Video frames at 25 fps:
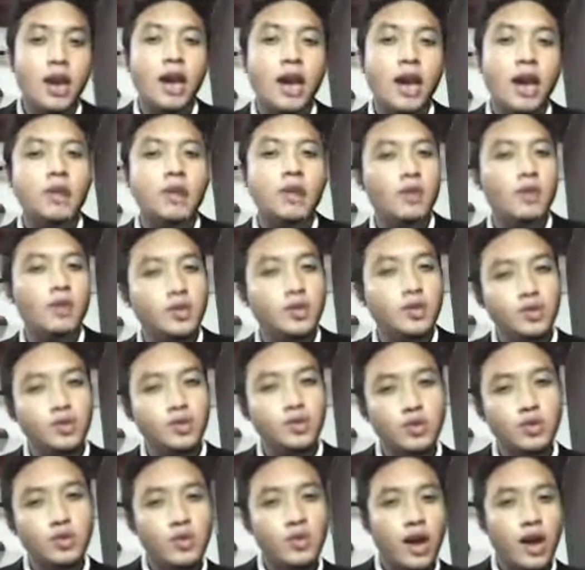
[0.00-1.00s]
And
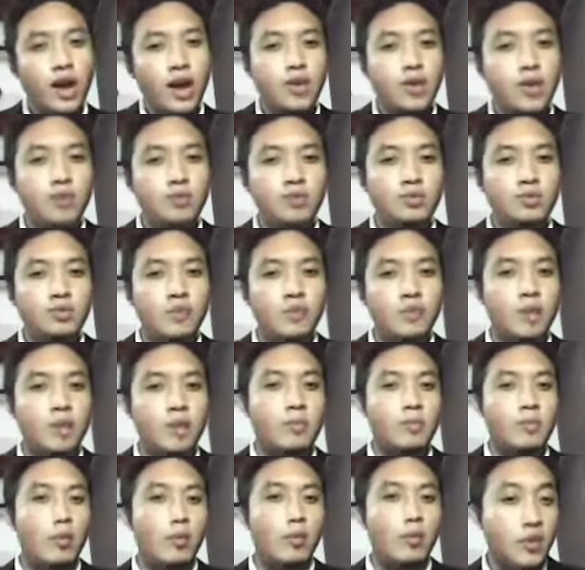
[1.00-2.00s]
also, I should
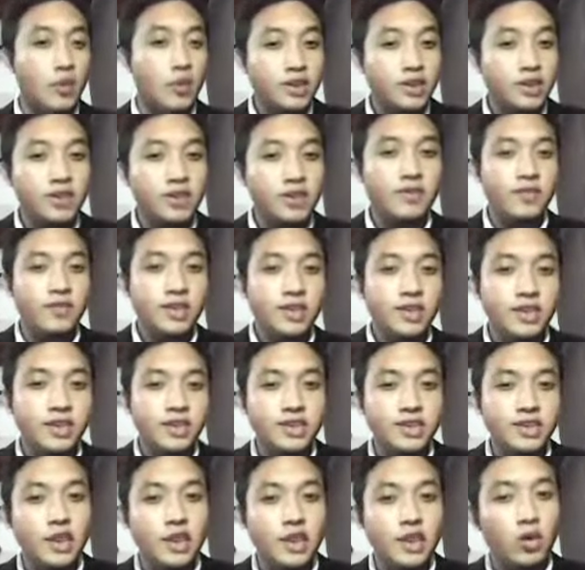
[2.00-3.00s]
make more
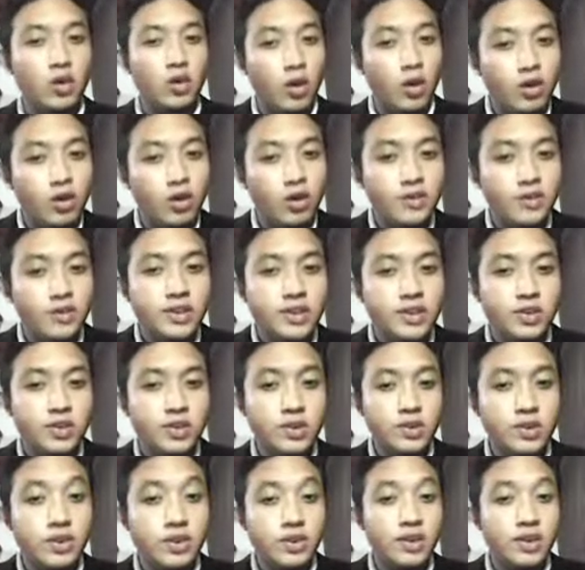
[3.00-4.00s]
activities that all of the
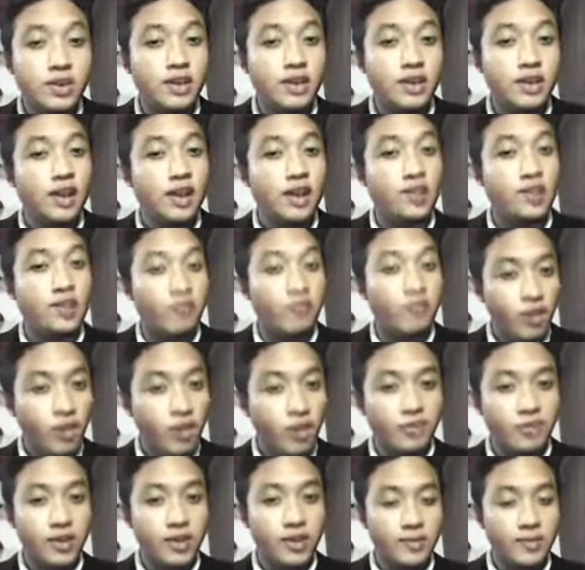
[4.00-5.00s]
students can get
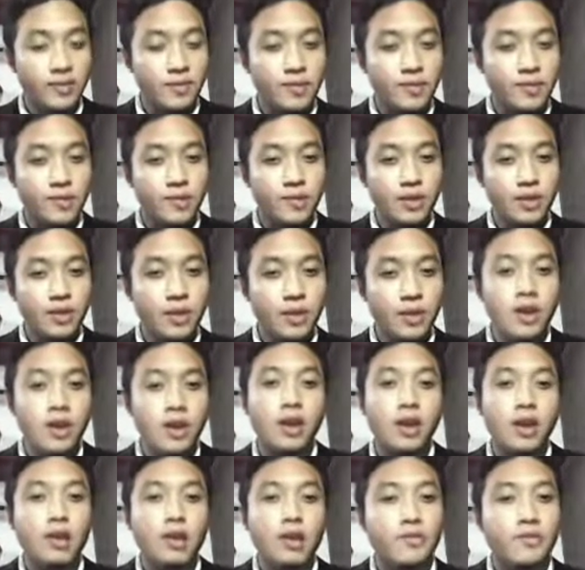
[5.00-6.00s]
involved in.
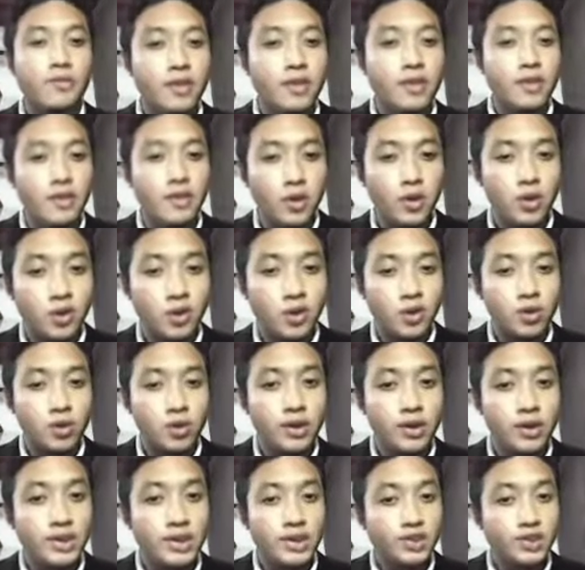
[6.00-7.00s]
Even though
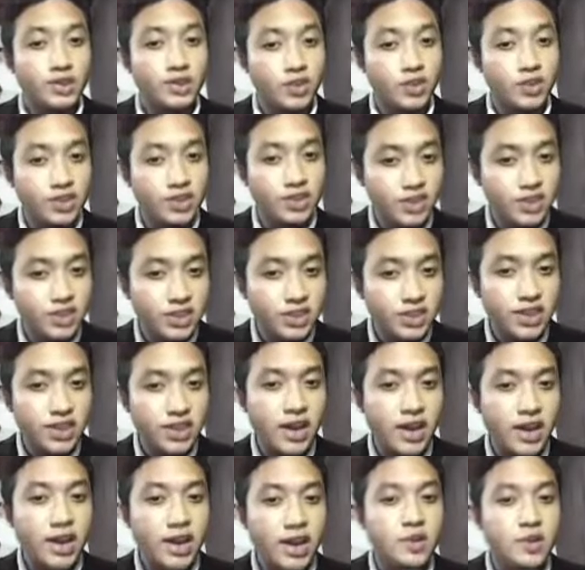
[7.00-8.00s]
the strategy
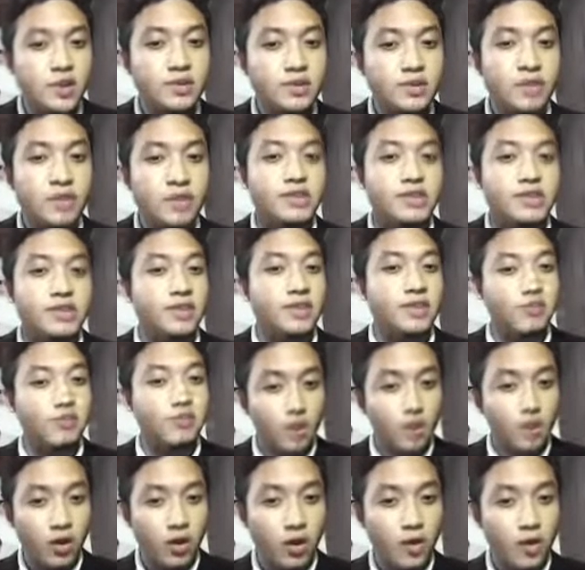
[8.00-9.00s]
that I used had some
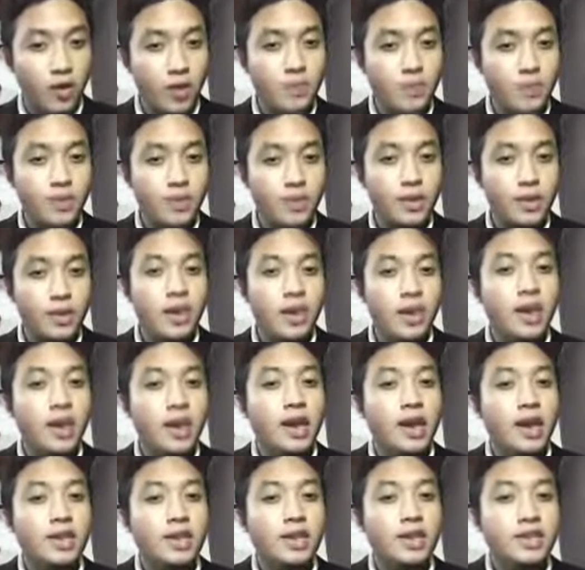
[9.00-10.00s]
flaw,
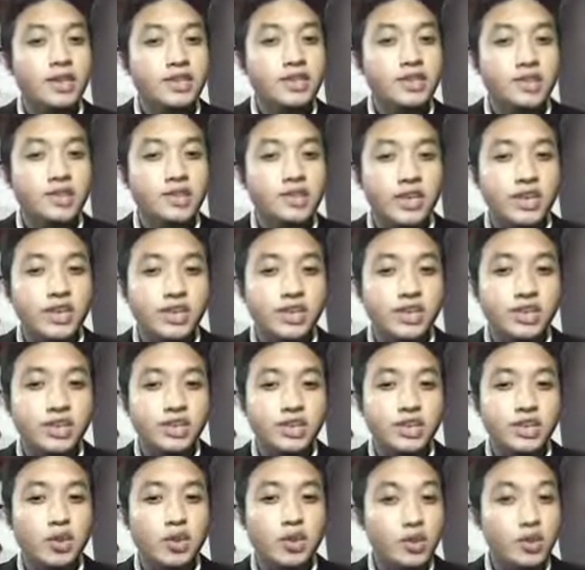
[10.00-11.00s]
this
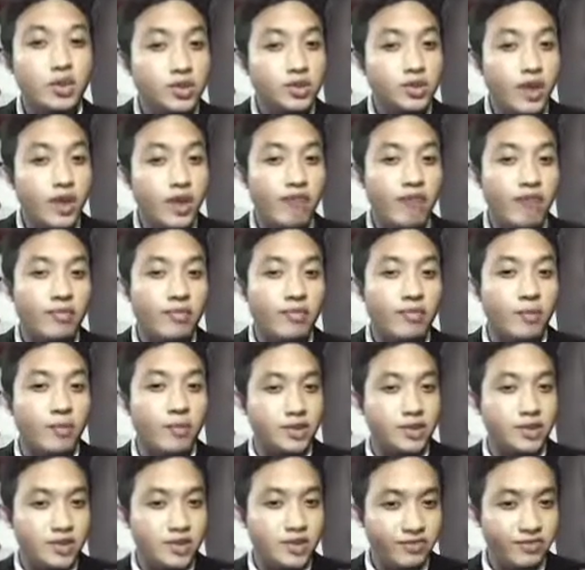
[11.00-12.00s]
strategy also have a
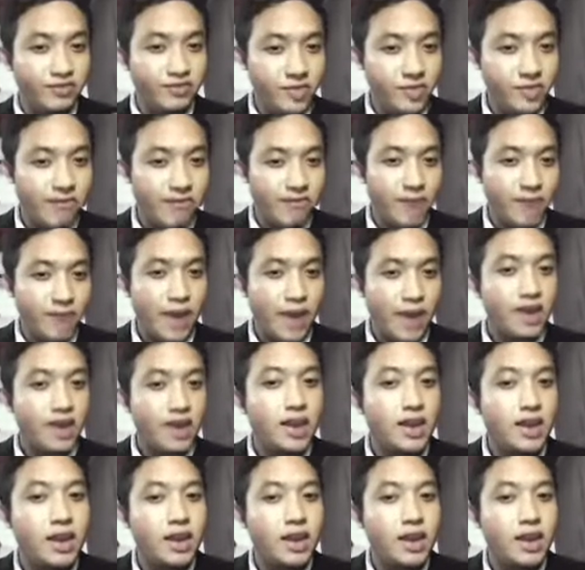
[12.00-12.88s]
positive impact